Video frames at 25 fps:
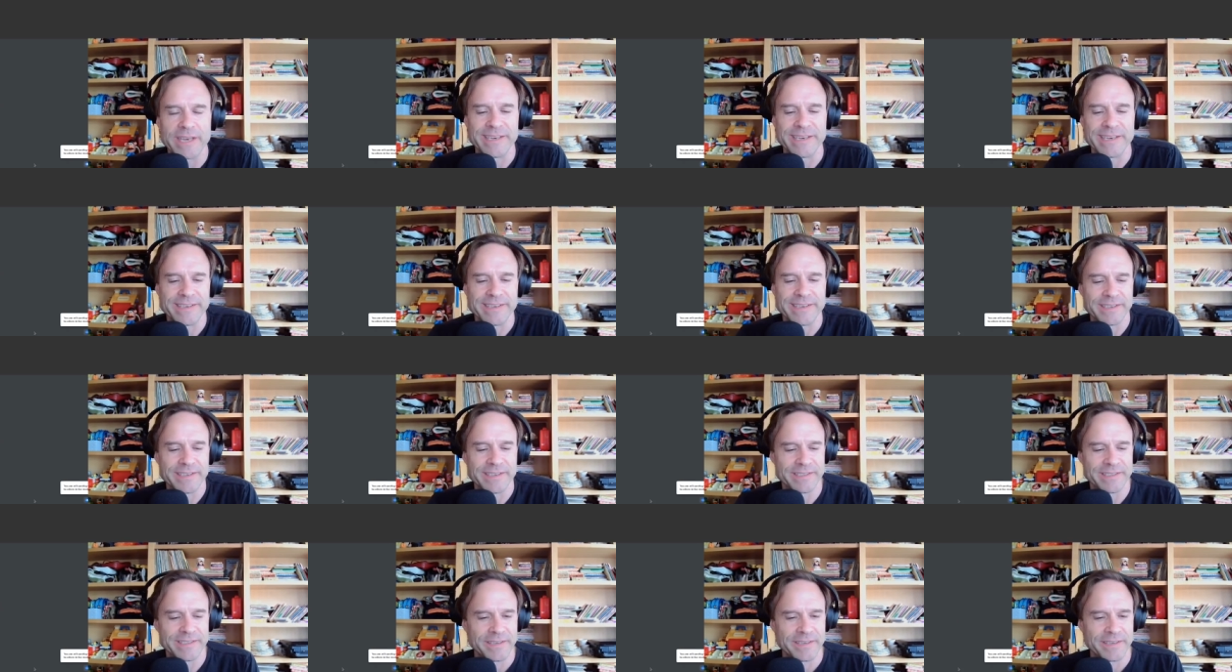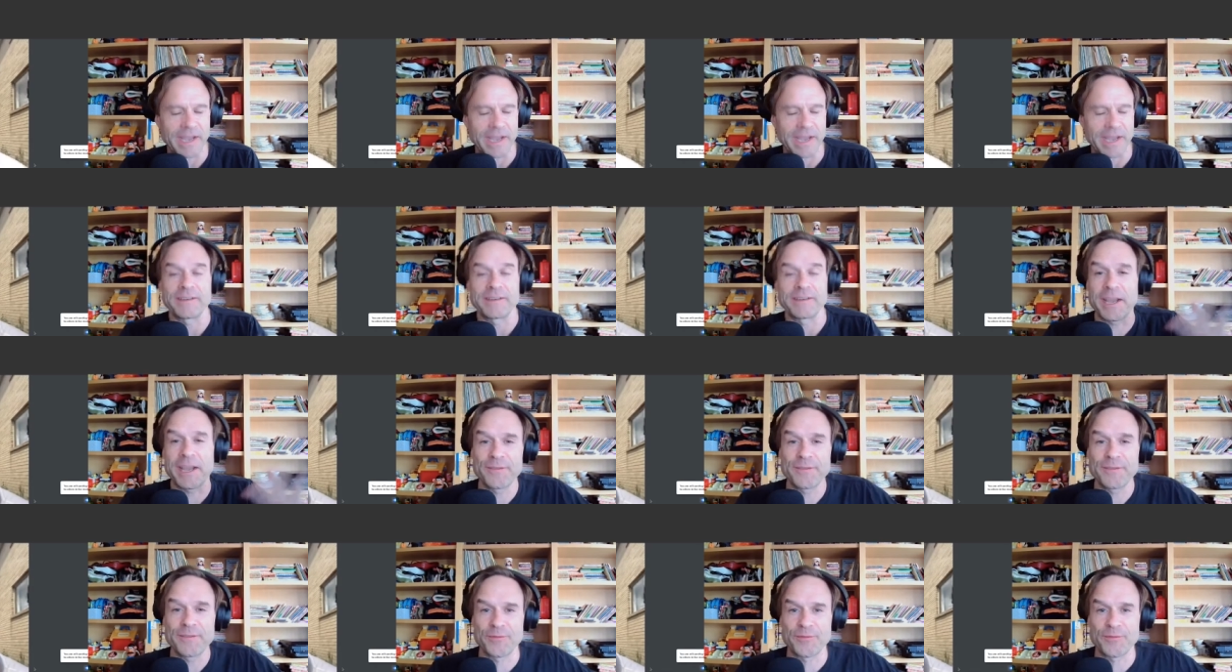And it, I,
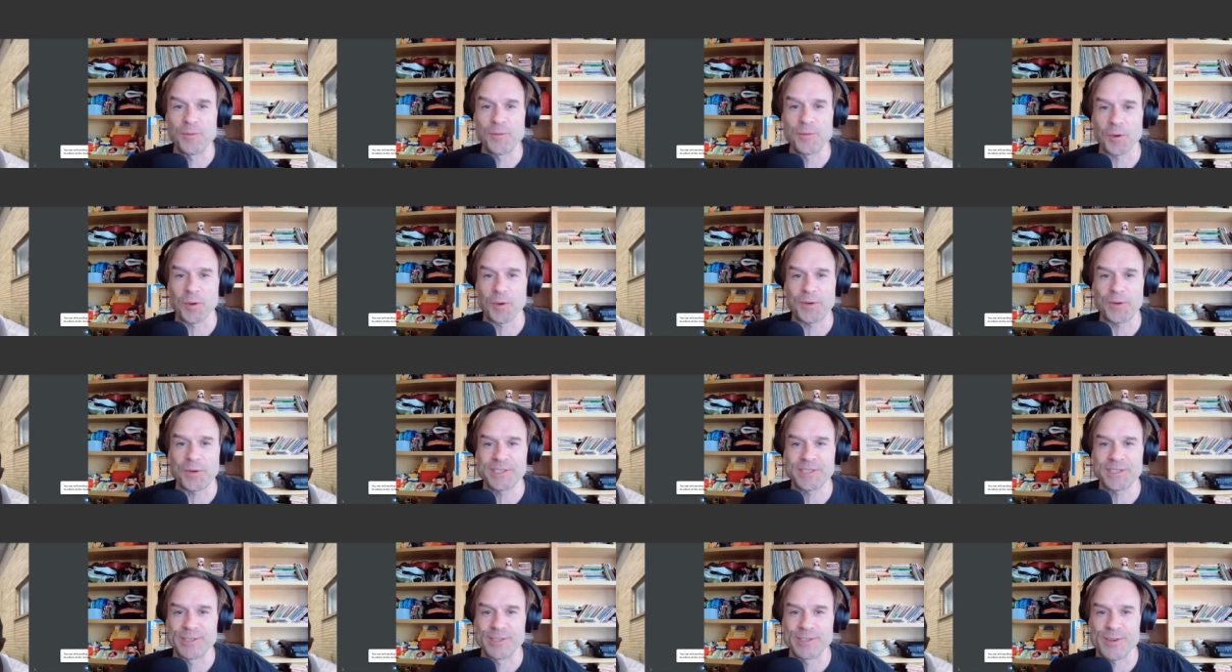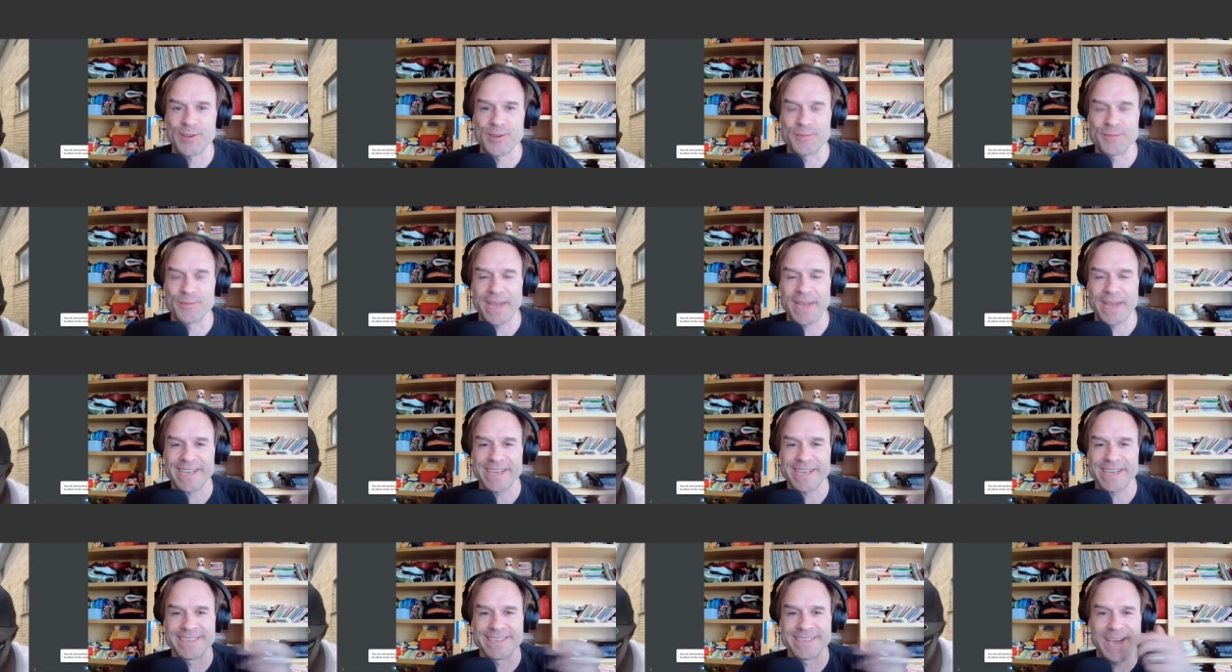I have a few more questions going
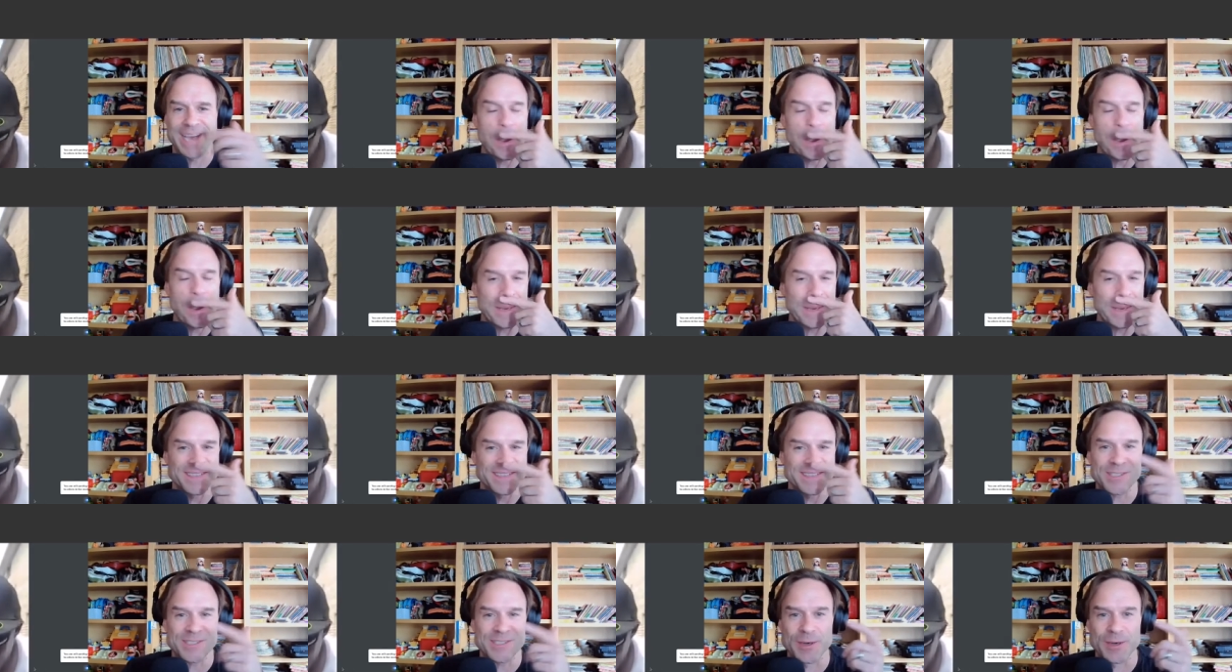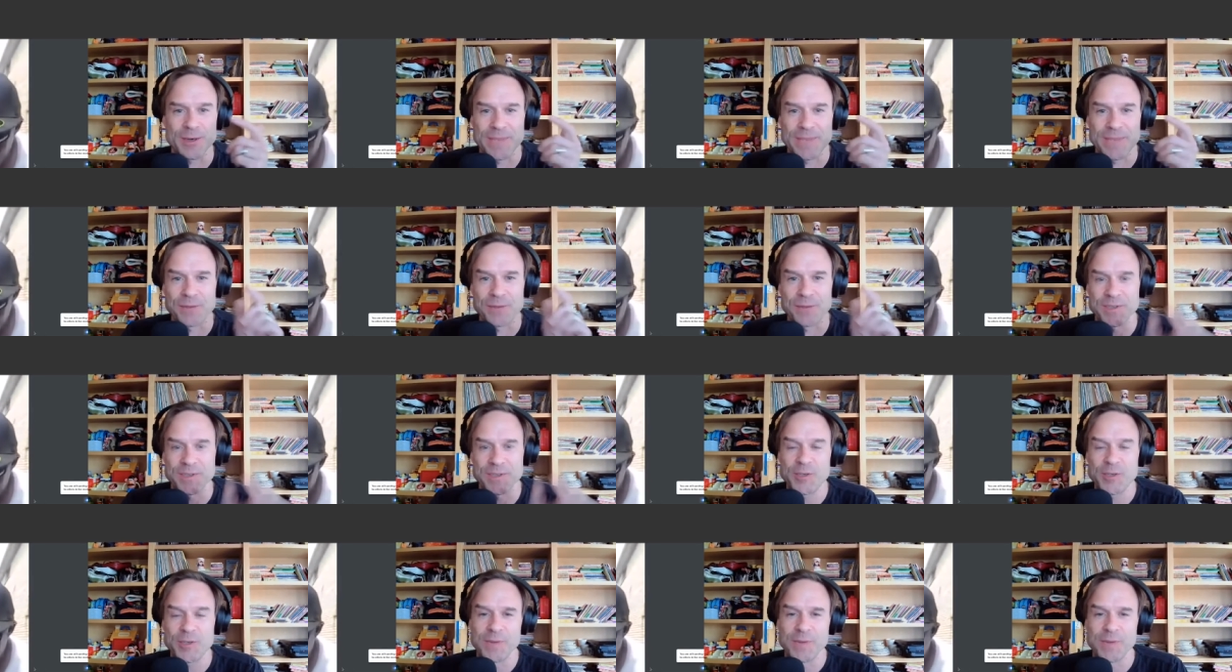back onto how it got started to begin
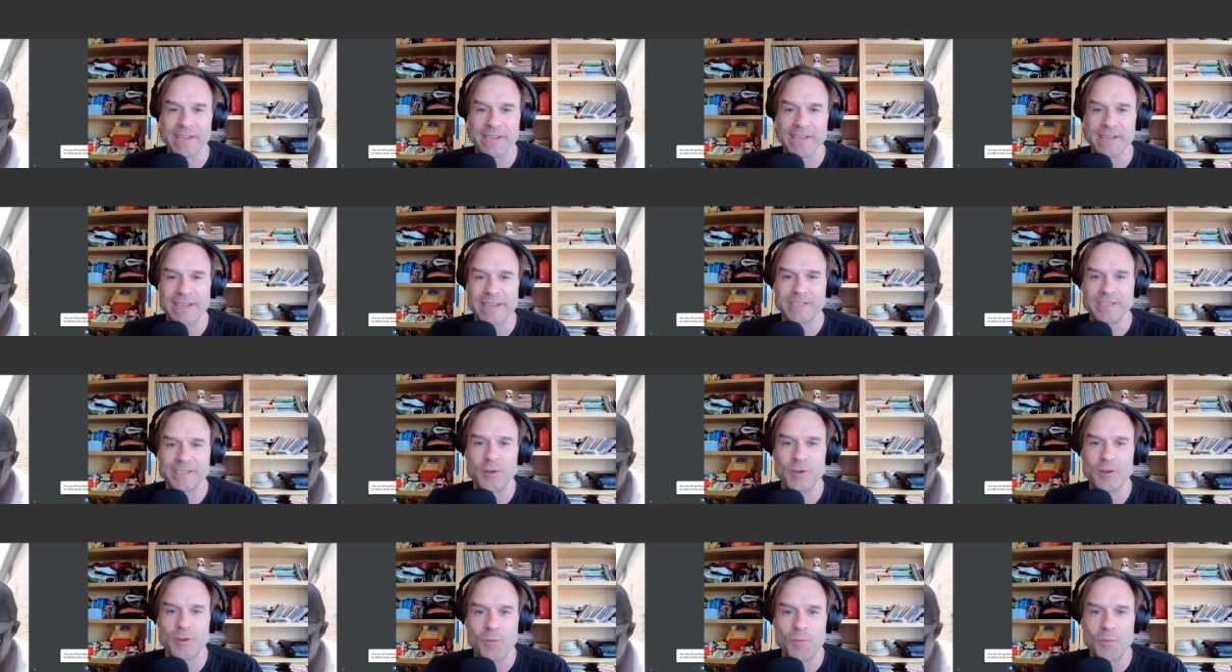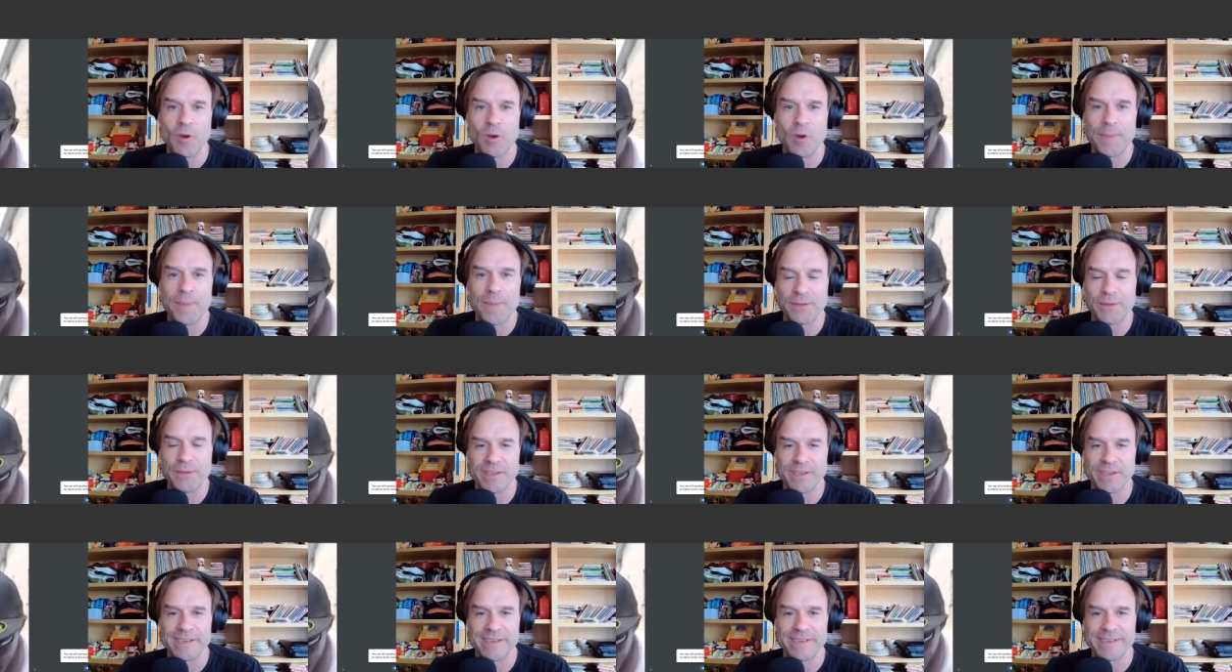with too, but I'd like to know more
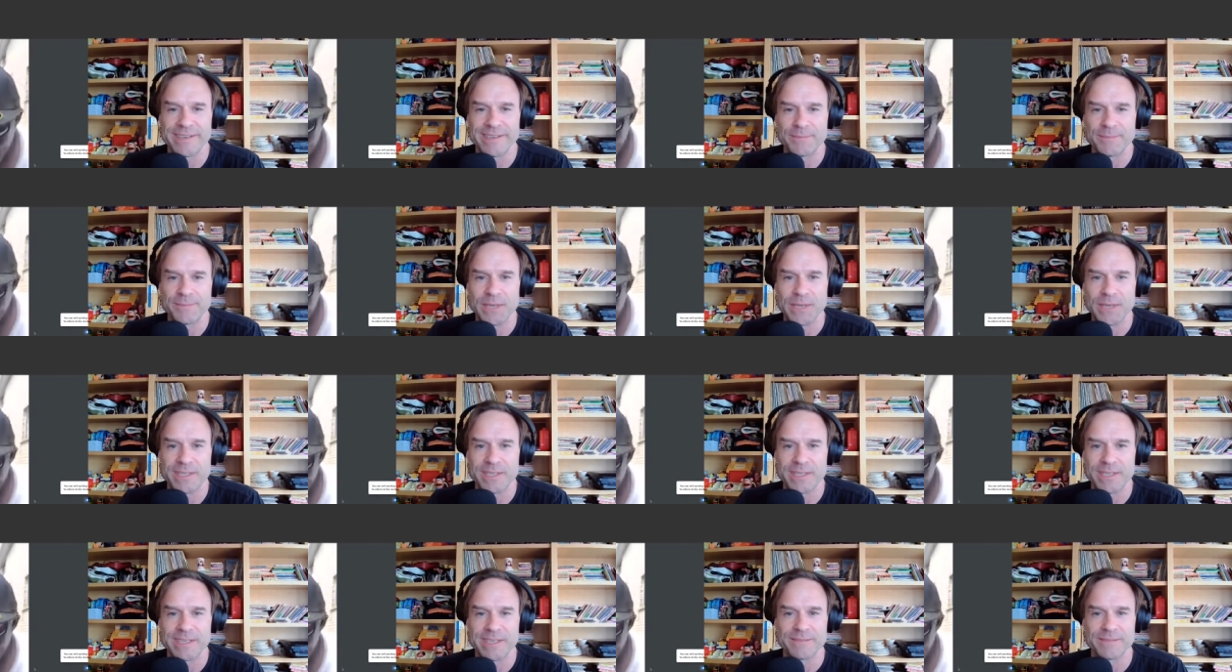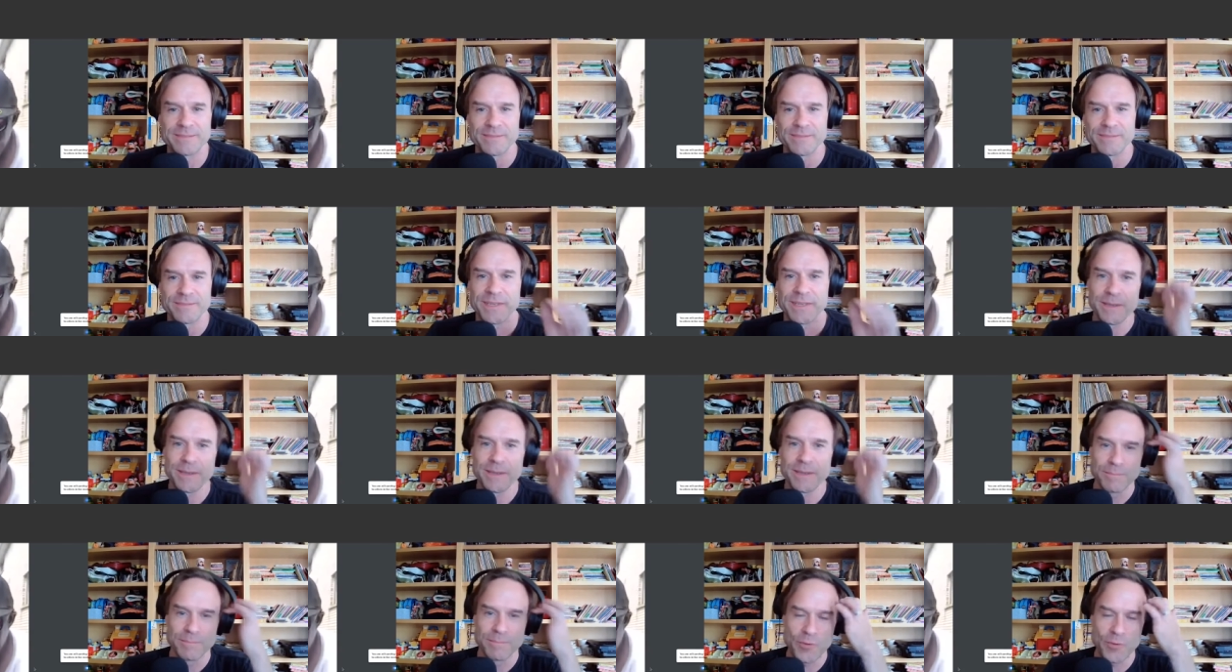about the about the
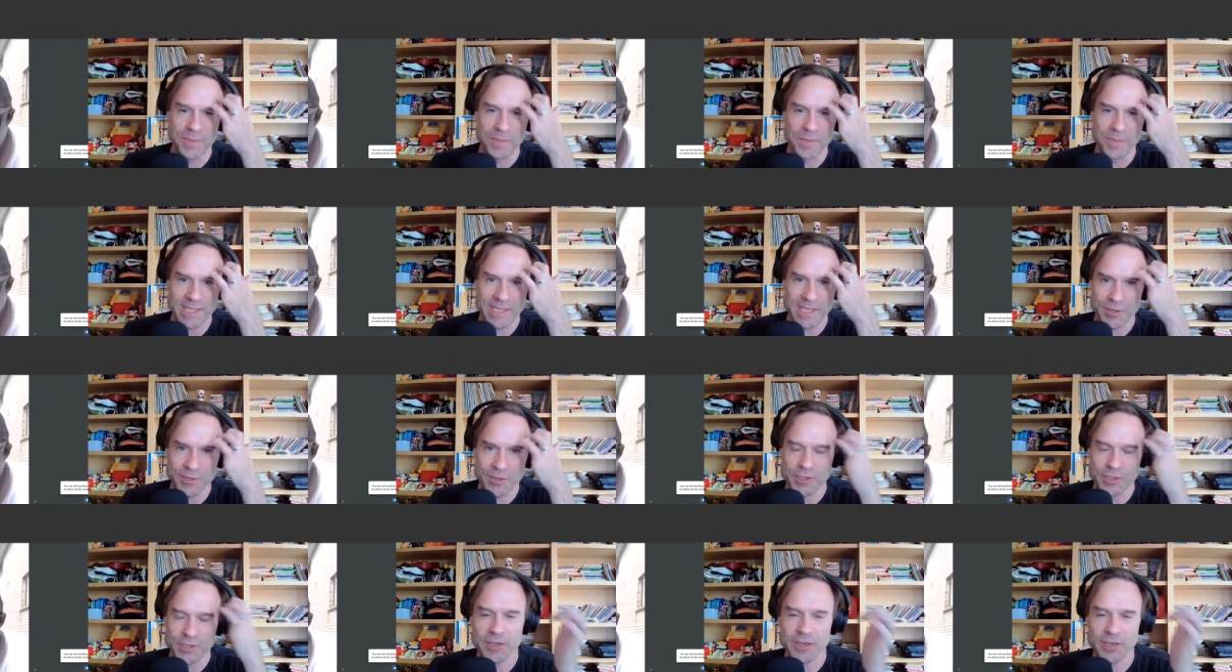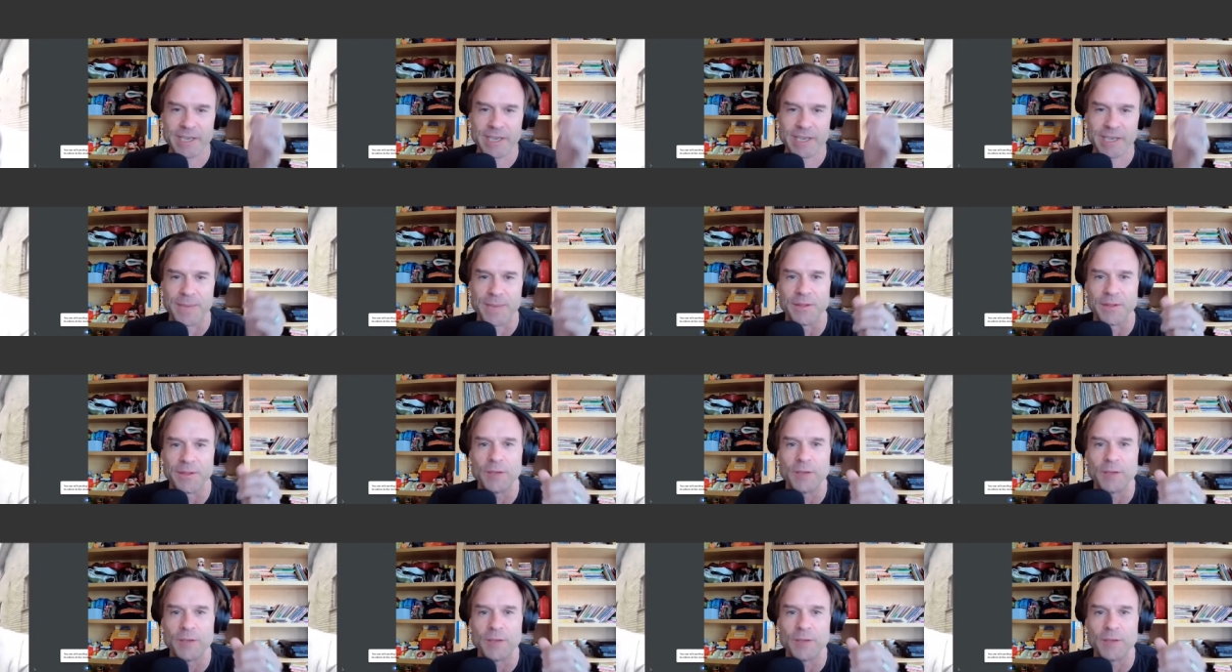movement that you're talking about.